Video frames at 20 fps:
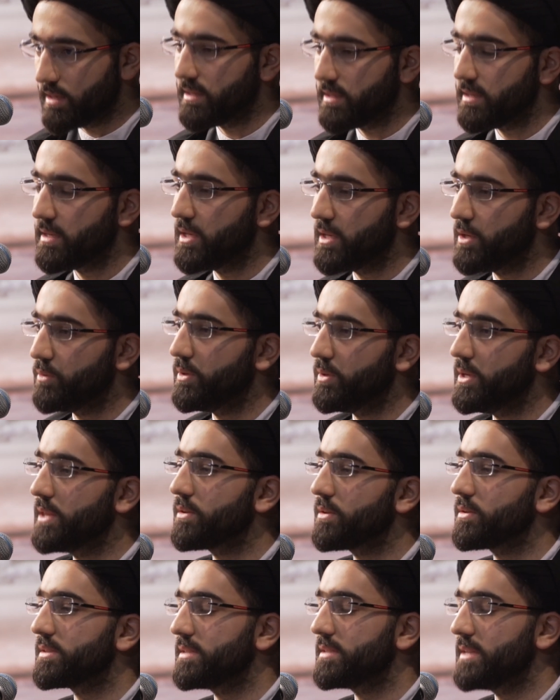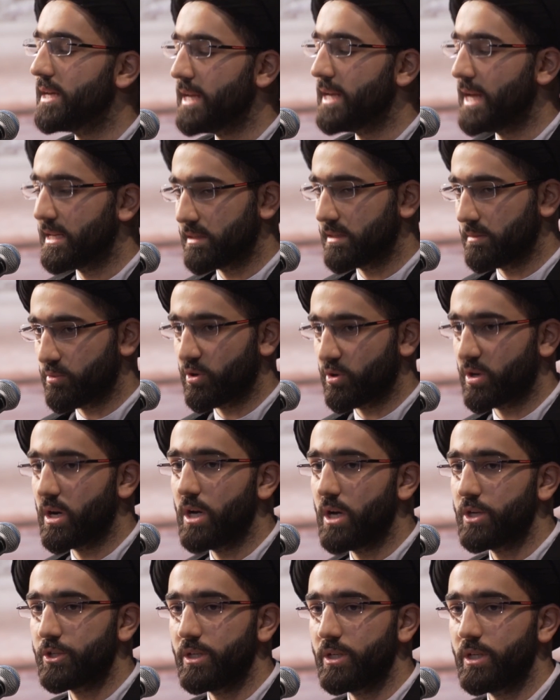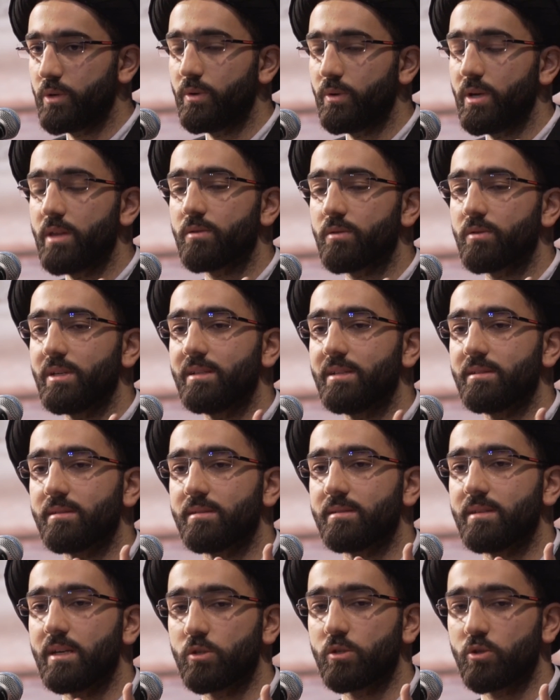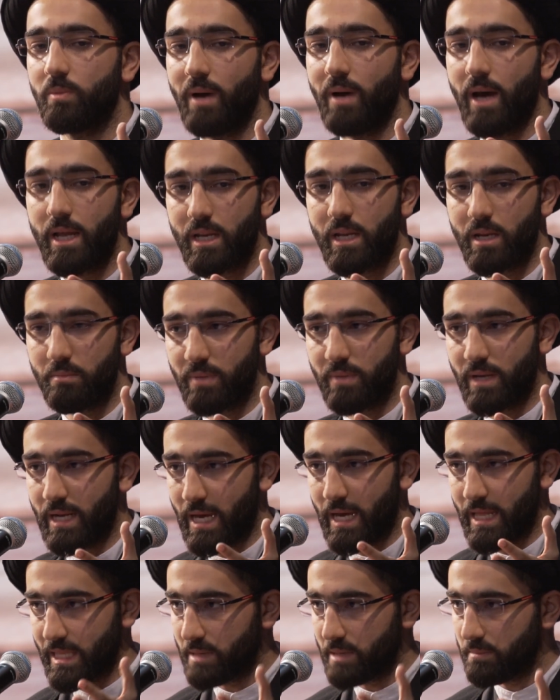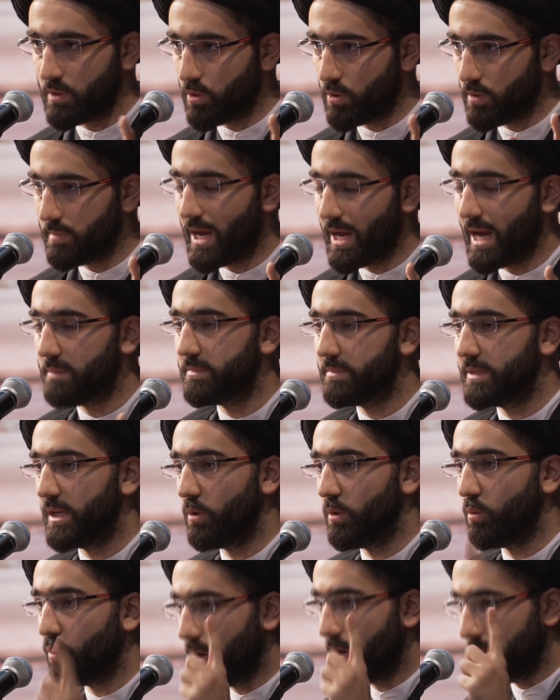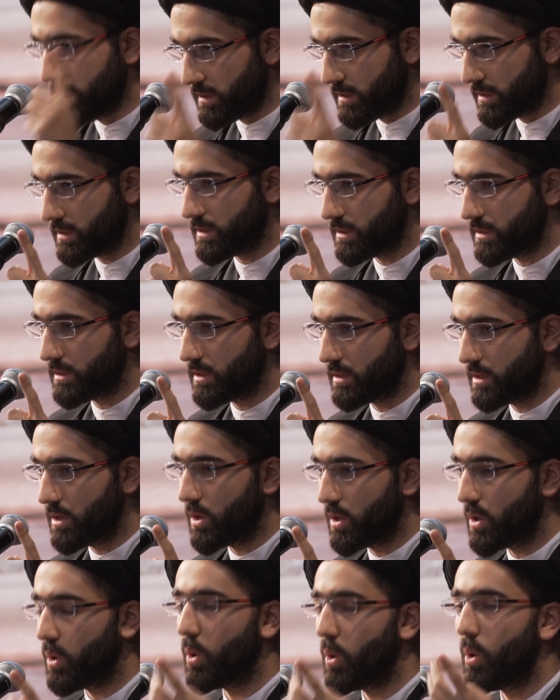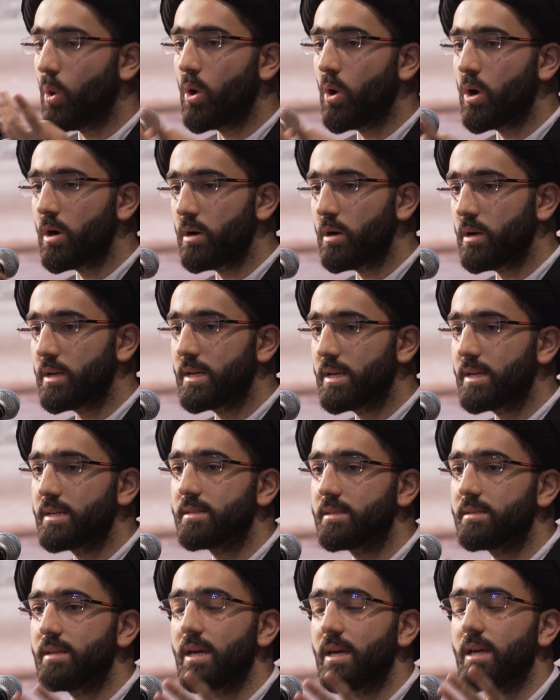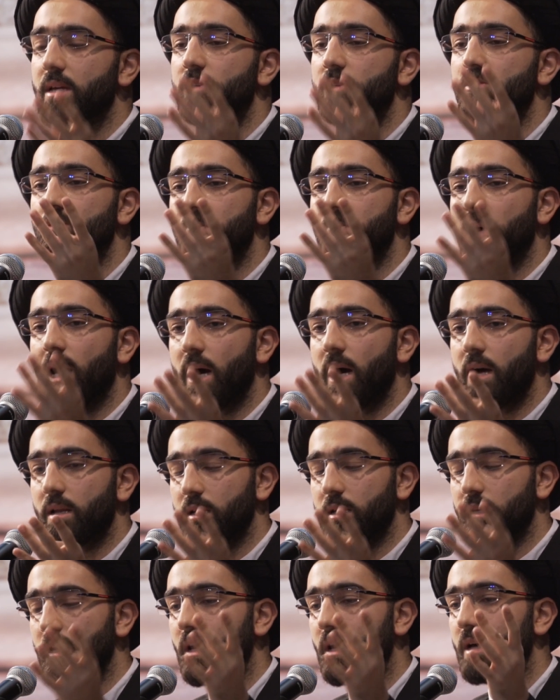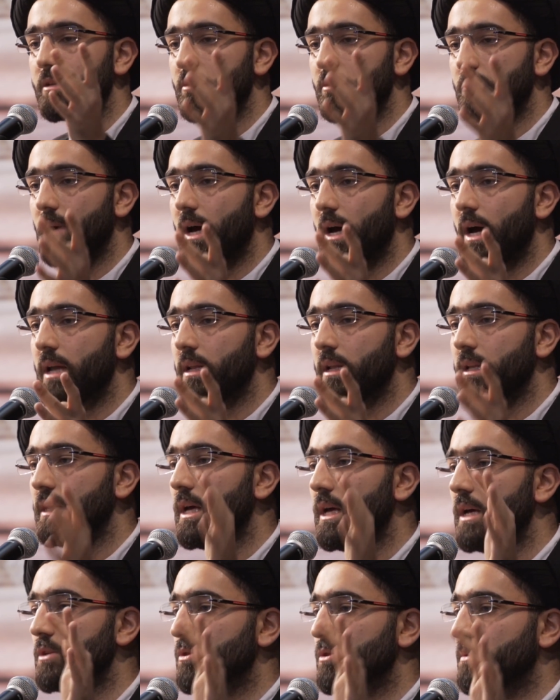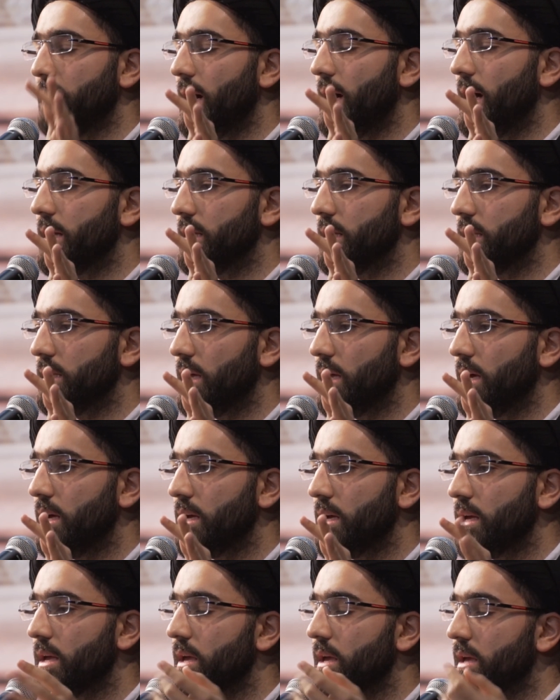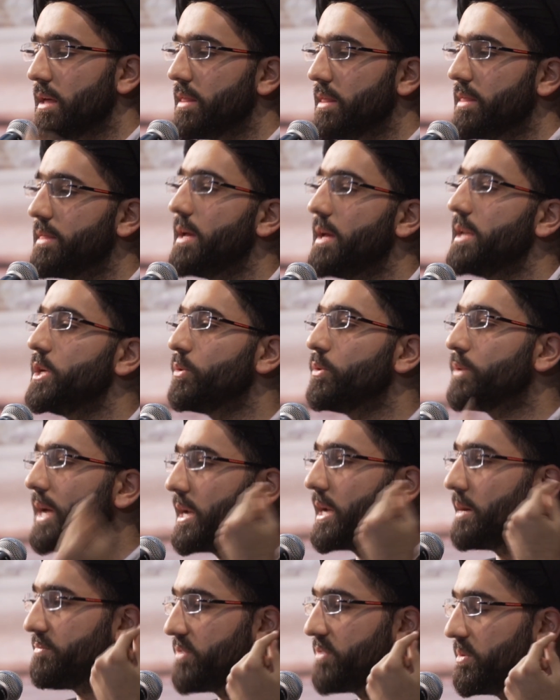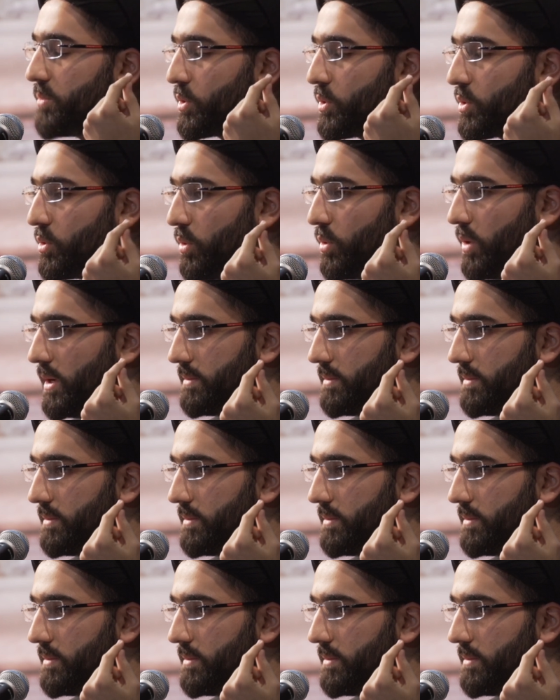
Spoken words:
You either say, as a precaution, you either need to say Subhana Rabbiyal Azim wa bihamdih once, or say Subhanallah, Subhanallah, Subhanallah. Then you get up from ruku'.